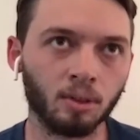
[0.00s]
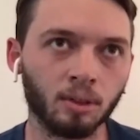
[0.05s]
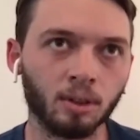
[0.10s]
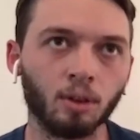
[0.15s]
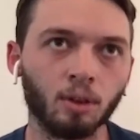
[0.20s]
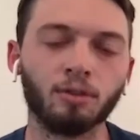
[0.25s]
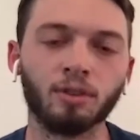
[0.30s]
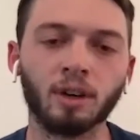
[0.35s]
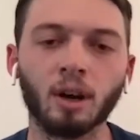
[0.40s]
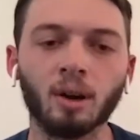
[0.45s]

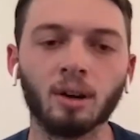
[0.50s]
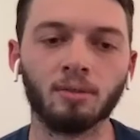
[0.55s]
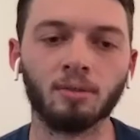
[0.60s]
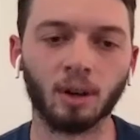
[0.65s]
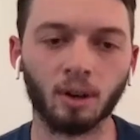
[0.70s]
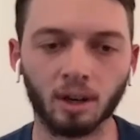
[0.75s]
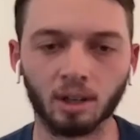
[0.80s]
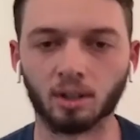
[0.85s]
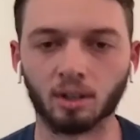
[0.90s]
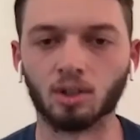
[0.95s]
They're very,
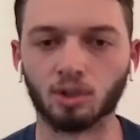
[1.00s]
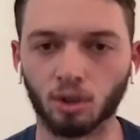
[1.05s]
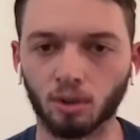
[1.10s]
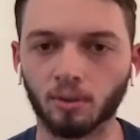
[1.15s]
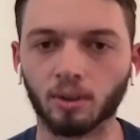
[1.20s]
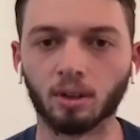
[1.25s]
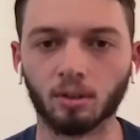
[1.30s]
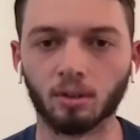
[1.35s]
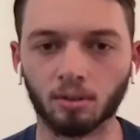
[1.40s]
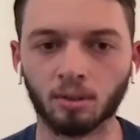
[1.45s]
very
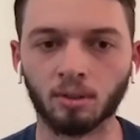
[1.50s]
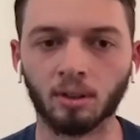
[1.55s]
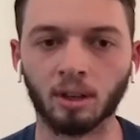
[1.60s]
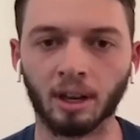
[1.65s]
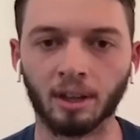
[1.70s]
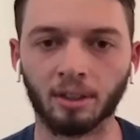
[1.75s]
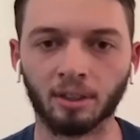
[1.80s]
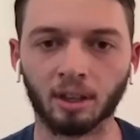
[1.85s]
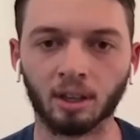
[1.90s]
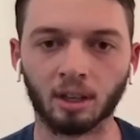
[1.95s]
conservative. And
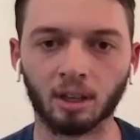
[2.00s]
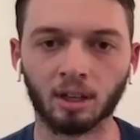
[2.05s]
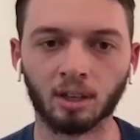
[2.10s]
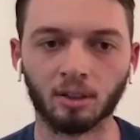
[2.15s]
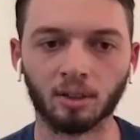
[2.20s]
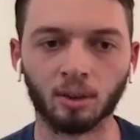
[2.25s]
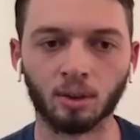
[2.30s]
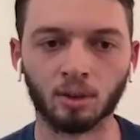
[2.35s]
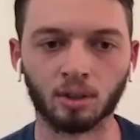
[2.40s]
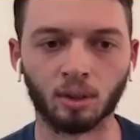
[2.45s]
I think
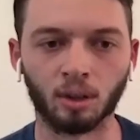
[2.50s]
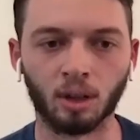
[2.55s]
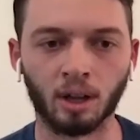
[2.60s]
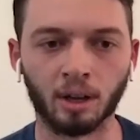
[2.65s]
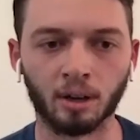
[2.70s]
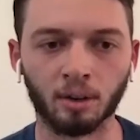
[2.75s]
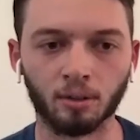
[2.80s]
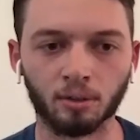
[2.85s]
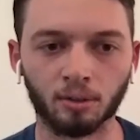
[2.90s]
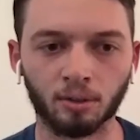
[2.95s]
there's
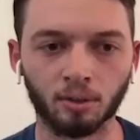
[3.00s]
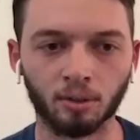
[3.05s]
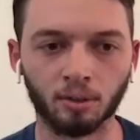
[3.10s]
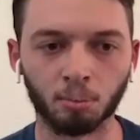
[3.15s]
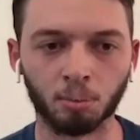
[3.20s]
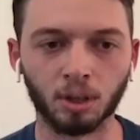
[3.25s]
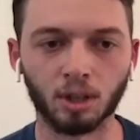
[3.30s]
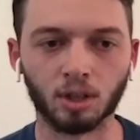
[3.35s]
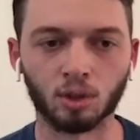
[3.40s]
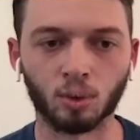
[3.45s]
the
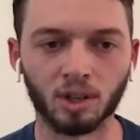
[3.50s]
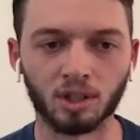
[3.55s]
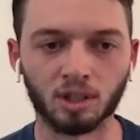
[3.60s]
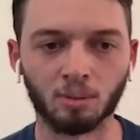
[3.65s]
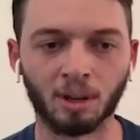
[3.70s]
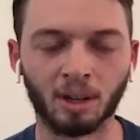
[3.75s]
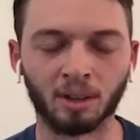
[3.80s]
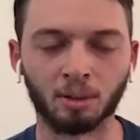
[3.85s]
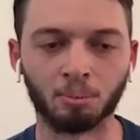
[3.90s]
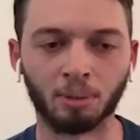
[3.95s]
biggest question
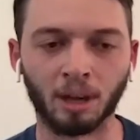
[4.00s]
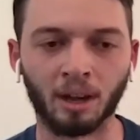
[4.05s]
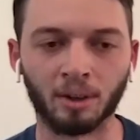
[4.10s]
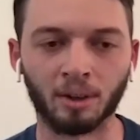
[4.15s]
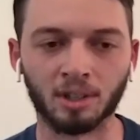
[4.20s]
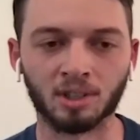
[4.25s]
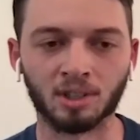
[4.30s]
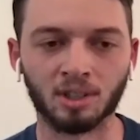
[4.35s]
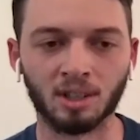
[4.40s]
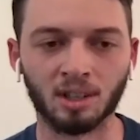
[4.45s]
about the
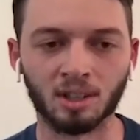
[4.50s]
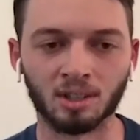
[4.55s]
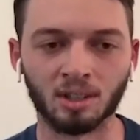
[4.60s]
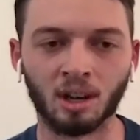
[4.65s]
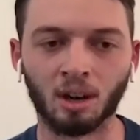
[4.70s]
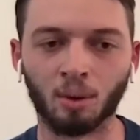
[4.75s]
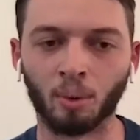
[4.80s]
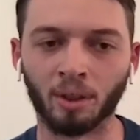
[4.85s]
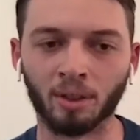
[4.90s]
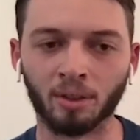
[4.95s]
balance sheet is
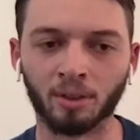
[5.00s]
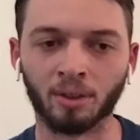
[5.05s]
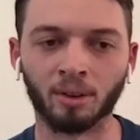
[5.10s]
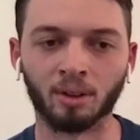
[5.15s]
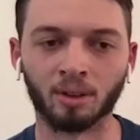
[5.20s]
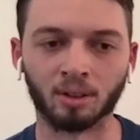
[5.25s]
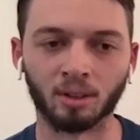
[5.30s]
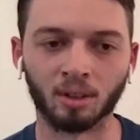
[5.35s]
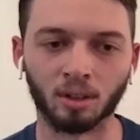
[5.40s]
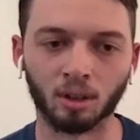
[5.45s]
not whether
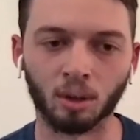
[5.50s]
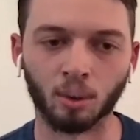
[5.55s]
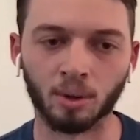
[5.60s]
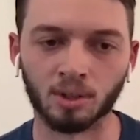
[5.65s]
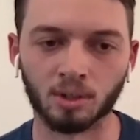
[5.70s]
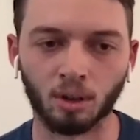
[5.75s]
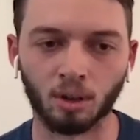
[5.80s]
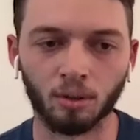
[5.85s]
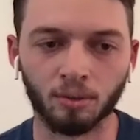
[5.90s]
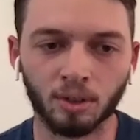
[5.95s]
they're going to go
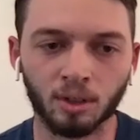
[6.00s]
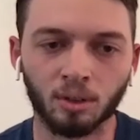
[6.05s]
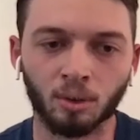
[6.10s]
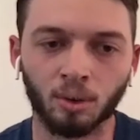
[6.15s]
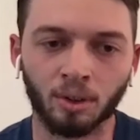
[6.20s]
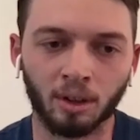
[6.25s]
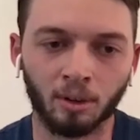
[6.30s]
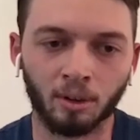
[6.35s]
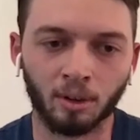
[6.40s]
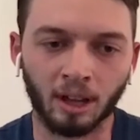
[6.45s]
insolvent
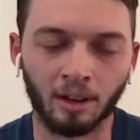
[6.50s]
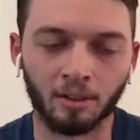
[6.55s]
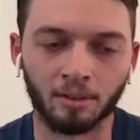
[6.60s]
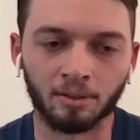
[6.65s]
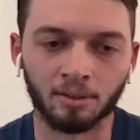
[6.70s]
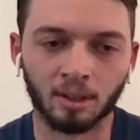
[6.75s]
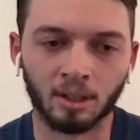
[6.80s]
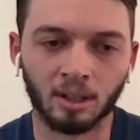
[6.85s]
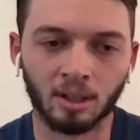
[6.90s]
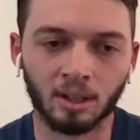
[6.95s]
or they have
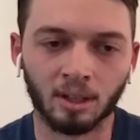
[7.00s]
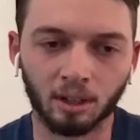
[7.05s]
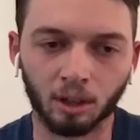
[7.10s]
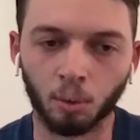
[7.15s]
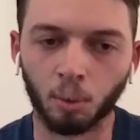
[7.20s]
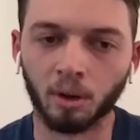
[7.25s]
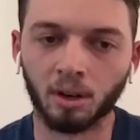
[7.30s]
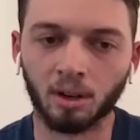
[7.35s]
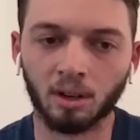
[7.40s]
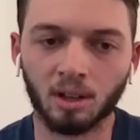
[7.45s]

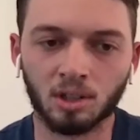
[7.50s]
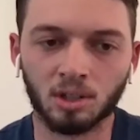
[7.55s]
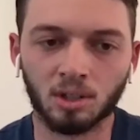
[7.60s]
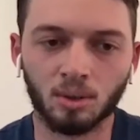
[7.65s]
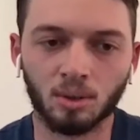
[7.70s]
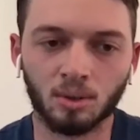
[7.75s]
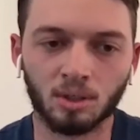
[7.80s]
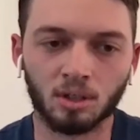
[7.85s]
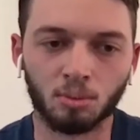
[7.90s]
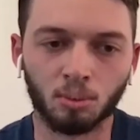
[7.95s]
liquidity
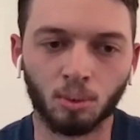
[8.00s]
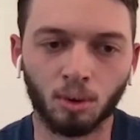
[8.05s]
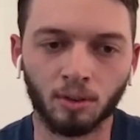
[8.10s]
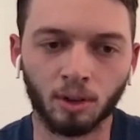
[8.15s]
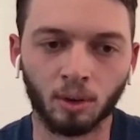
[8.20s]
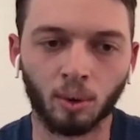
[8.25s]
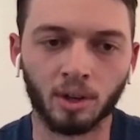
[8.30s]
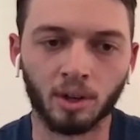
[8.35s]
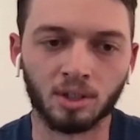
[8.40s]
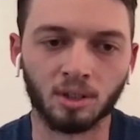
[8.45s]
issues. It's more of
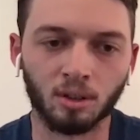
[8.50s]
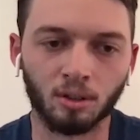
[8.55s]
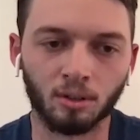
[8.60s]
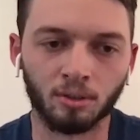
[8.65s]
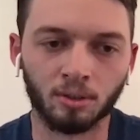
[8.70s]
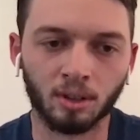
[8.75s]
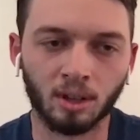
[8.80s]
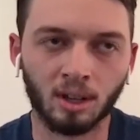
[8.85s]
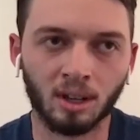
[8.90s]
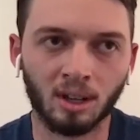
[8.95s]
a question
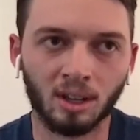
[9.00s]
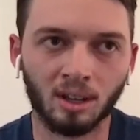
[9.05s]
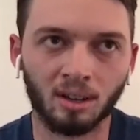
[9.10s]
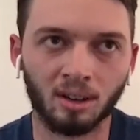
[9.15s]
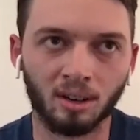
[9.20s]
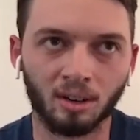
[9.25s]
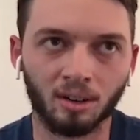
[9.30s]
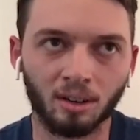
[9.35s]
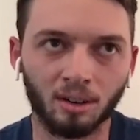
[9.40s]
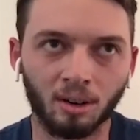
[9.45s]
of,
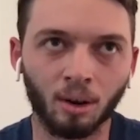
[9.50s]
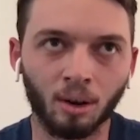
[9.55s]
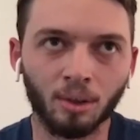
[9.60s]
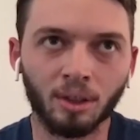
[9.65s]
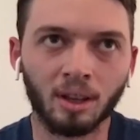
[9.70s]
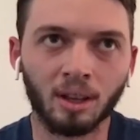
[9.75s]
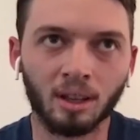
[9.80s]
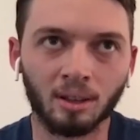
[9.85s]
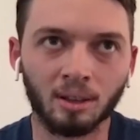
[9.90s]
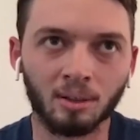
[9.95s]
are
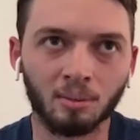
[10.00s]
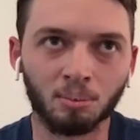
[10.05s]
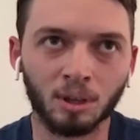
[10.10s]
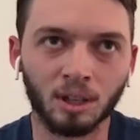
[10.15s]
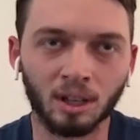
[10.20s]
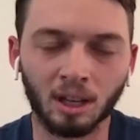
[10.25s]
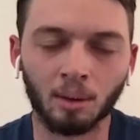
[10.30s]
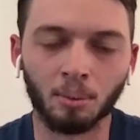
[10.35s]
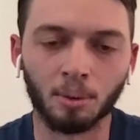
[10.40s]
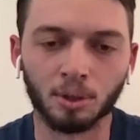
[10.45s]
they
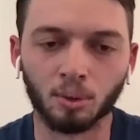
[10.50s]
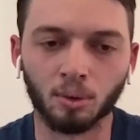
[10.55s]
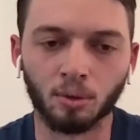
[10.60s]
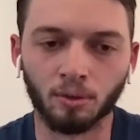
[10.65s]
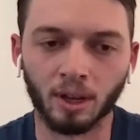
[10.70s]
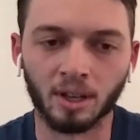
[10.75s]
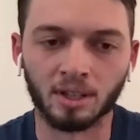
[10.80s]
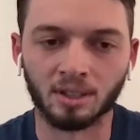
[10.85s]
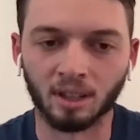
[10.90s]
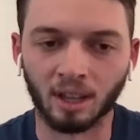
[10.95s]
being able to
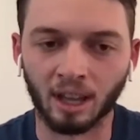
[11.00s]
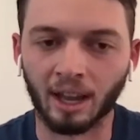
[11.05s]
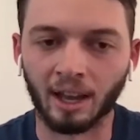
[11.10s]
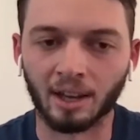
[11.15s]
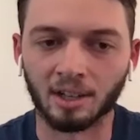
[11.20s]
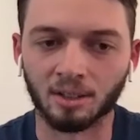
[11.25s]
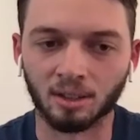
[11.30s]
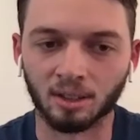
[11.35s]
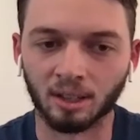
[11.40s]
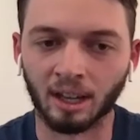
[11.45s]
invest the
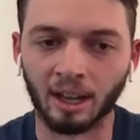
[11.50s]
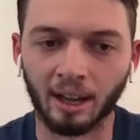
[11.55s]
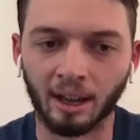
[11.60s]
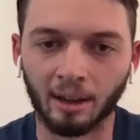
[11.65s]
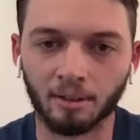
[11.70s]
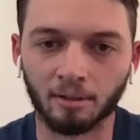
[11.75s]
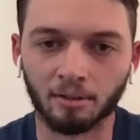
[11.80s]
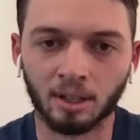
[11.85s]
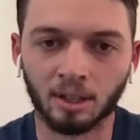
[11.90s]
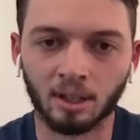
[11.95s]
cash that they
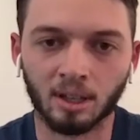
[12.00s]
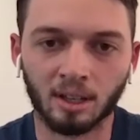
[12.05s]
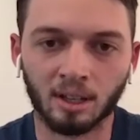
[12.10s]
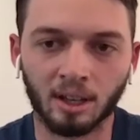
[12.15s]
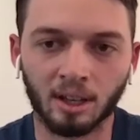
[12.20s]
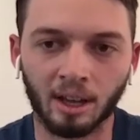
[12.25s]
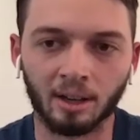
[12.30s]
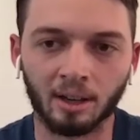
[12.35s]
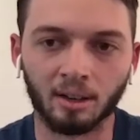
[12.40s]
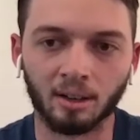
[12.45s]
have
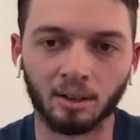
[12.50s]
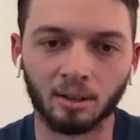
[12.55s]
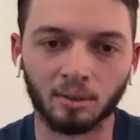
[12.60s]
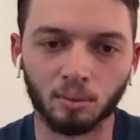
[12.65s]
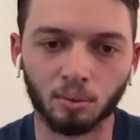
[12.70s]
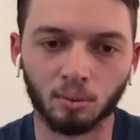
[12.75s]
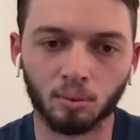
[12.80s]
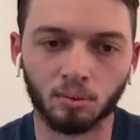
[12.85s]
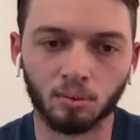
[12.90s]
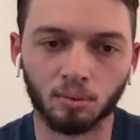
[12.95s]
at
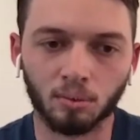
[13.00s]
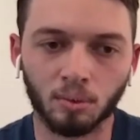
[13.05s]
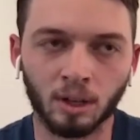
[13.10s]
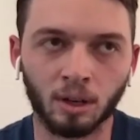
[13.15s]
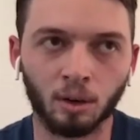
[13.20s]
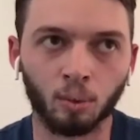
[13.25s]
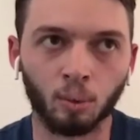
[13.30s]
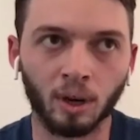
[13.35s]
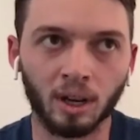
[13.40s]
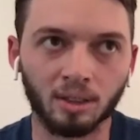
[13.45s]

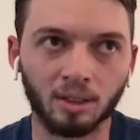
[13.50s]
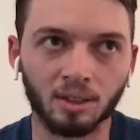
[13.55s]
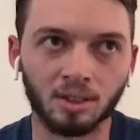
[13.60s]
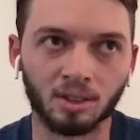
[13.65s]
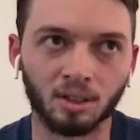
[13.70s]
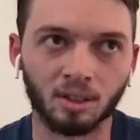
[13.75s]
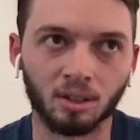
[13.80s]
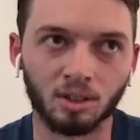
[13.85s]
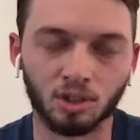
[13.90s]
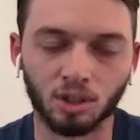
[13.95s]
a rate that's
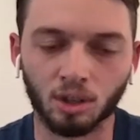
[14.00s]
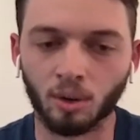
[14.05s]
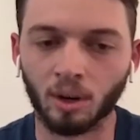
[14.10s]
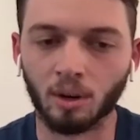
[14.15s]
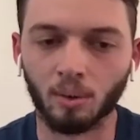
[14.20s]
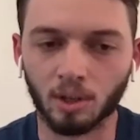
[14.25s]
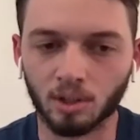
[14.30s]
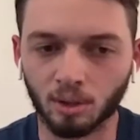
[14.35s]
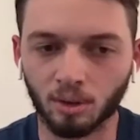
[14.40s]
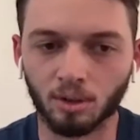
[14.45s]
going to
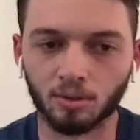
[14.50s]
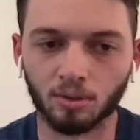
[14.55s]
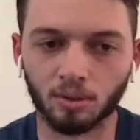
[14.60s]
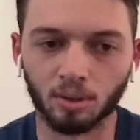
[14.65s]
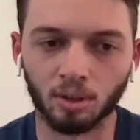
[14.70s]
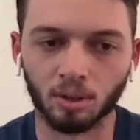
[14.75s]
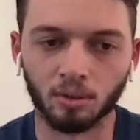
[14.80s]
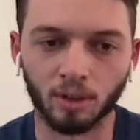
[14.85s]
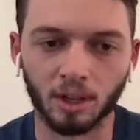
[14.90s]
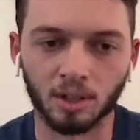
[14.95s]
generate returns
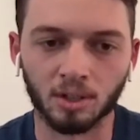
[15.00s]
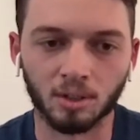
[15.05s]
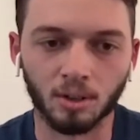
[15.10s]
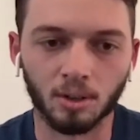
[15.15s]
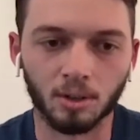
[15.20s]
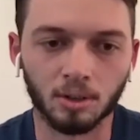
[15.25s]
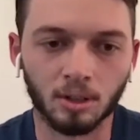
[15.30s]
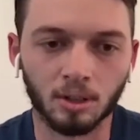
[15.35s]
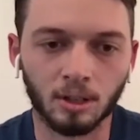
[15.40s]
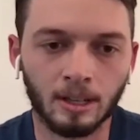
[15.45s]
for
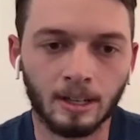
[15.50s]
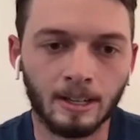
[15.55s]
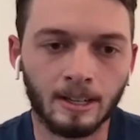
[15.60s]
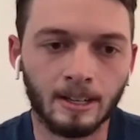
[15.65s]
investors?